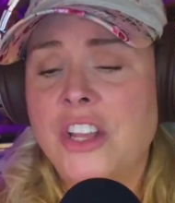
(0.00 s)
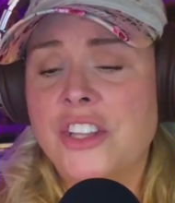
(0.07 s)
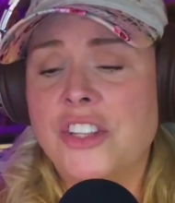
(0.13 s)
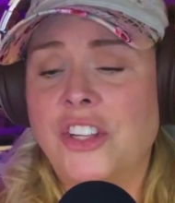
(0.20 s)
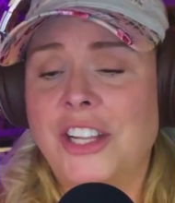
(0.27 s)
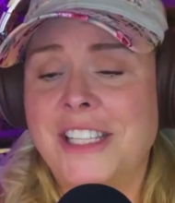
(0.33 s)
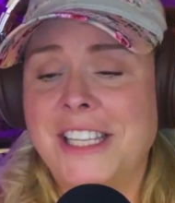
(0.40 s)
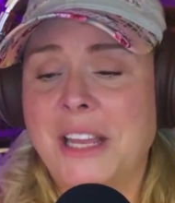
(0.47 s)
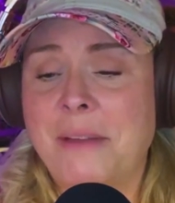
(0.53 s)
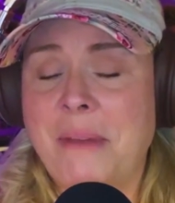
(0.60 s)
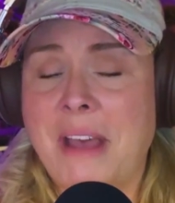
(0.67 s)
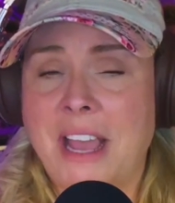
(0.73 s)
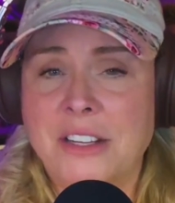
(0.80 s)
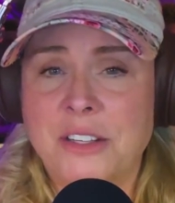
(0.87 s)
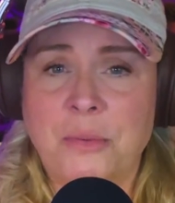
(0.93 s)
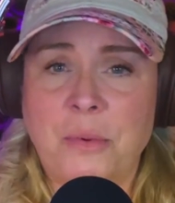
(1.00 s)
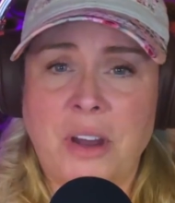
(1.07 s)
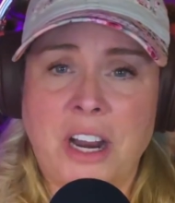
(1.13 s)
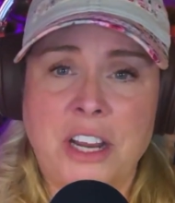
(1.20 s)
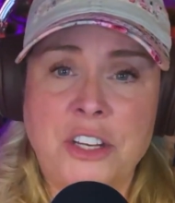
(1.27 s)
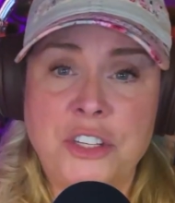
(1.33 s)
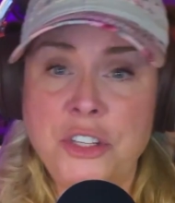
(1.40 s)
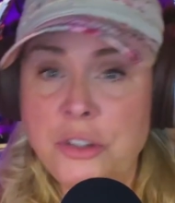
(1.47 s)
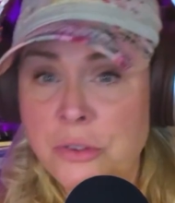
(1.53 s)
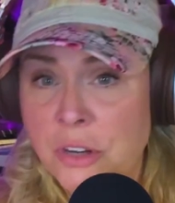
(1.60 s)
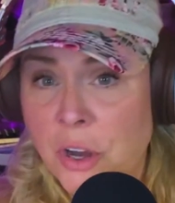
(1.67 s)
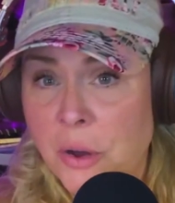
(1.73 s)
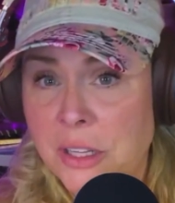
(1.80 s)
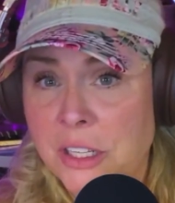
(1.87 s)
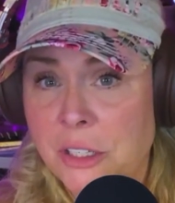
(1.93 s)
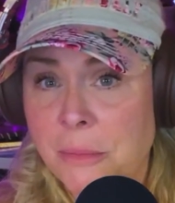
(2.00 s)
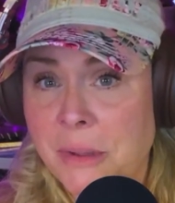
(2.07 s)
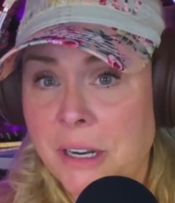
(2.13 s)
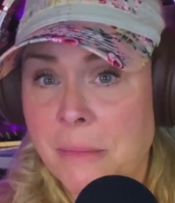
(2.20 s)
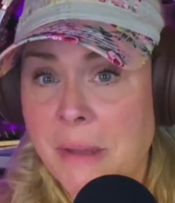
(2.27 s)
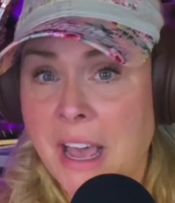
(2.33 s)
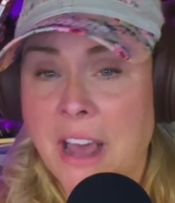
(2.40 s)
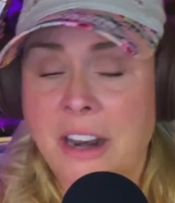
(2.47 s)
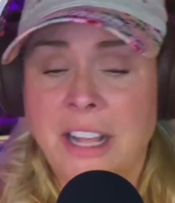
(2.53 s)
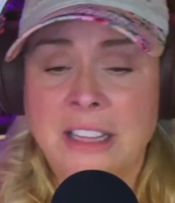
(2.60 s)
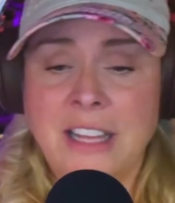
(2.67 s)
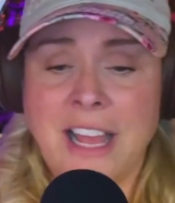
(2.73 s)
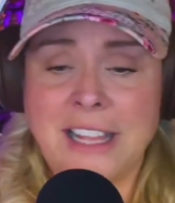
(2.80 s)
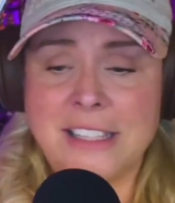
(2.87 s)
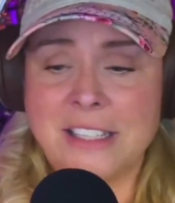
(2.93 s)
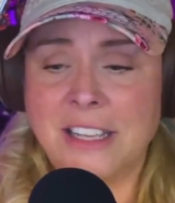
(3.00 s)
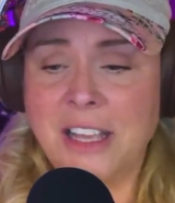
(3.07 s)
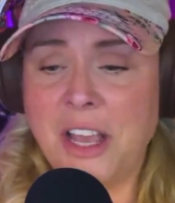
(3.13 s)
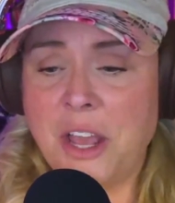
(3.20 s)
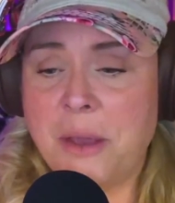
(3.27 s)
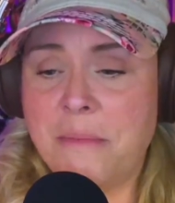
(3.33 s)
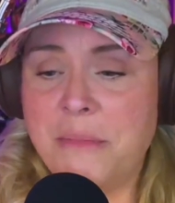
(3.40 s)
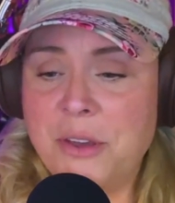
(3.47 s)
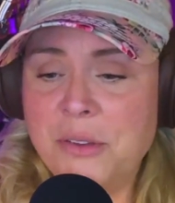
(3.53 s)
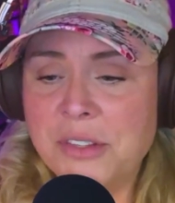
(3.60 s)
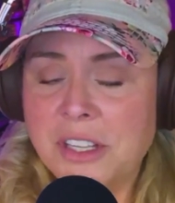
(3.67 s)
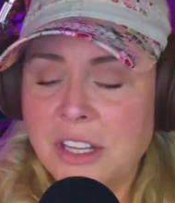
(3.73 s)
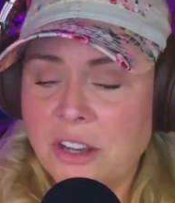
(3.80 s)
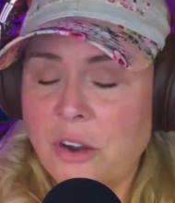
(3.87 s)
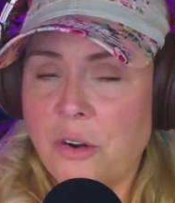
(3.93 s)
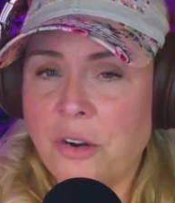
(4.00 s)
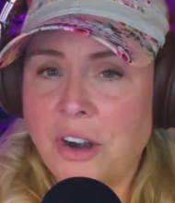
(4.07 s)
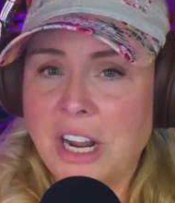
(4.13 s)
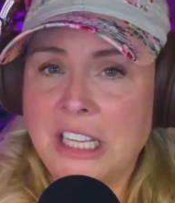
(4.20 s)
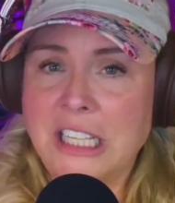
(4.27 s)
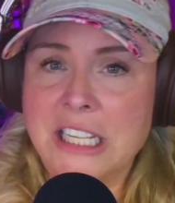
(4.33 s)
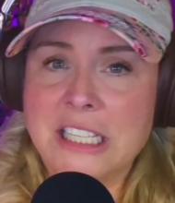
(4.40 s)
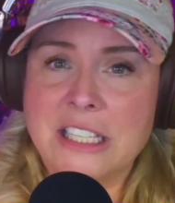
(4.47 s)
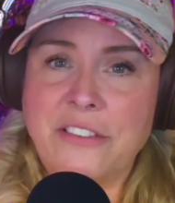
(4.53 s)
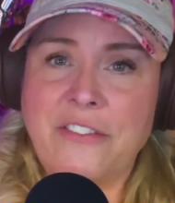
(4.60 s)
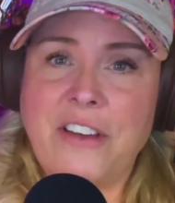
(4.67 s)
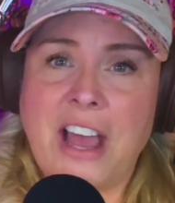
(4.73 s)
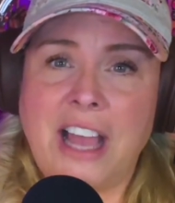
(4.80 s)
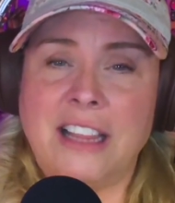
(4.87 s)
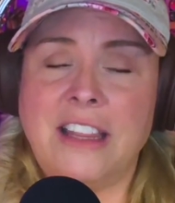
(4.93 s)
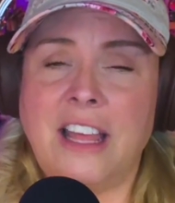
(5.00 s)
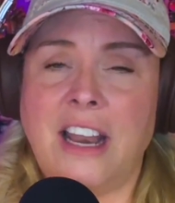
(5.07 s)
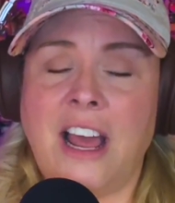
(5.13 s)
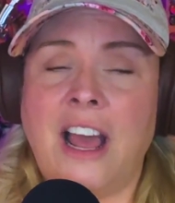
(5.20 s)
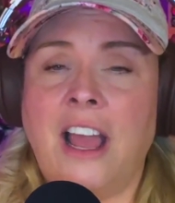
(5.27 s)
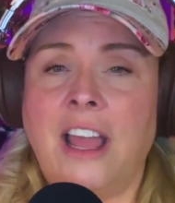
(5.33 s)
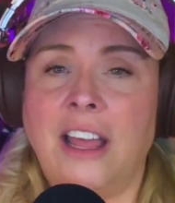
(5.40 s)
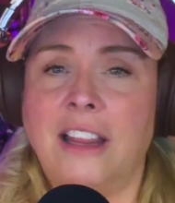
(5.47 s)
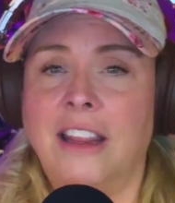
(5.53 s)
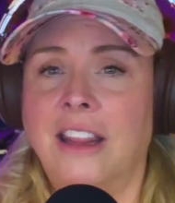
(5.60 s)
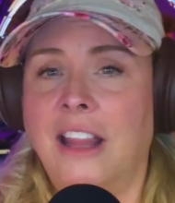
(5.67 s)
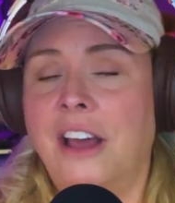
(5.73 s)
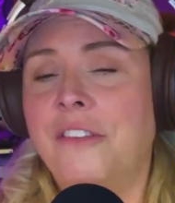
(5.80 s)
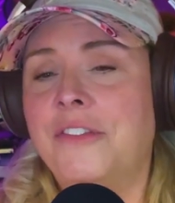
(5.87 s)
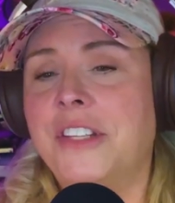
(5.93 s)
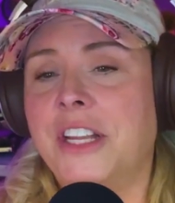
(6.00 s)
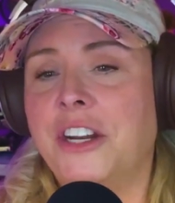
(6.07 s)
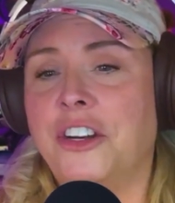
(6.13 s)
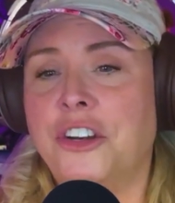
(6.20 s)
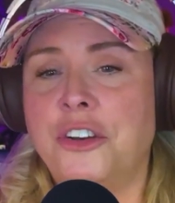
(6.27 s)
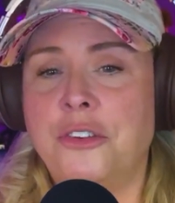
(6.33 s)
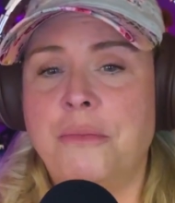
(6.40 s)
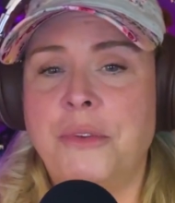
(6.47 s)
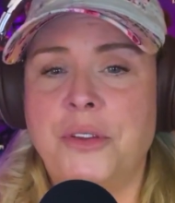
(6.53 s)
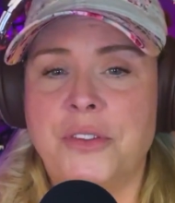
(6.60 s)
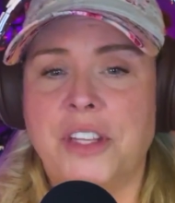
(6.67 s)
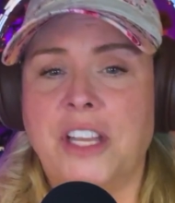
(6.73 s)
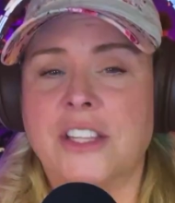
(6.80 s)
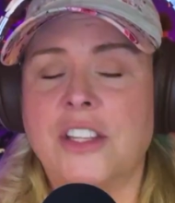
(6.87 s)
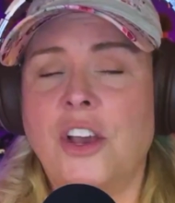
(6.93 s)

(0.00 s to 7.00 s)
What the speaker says: So let's get back to what I do know a little bit about, and that's music, or at least the fact that I love to hear new music.